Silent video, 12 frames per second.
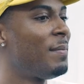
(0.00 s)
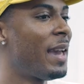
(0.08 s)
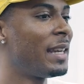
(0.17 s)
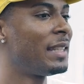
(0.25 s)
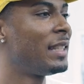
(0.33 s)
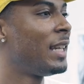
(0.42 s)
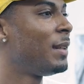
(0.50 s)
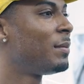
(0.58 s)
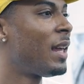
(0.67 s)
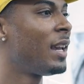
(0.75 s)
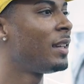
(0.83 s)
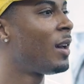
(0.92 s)
make it seem
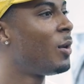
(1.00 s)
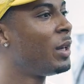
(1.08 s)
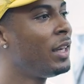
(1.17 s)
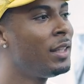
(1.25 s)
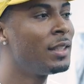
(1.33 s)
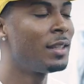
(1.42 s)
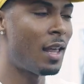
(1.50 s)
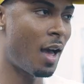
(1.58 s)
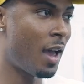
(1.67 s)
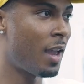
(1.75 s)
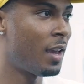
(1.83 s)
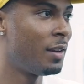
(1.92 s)
like, oh, he's
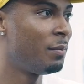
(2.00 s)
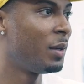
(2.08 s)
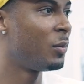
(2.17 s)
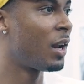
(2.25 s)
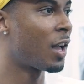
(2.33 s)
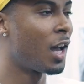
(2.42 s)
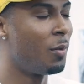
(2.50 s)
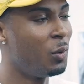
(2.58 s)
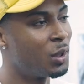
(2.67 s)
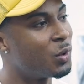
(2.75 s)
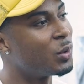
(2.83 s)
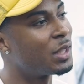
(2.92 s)
lying. But when I come
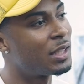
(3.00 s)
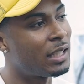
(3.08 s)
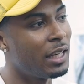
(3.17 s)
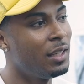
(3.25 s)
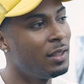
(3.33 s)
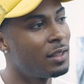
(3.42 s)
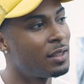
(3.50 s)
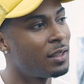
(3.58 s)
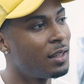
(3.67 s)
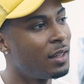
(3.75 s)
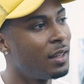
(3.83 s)
with the receipts,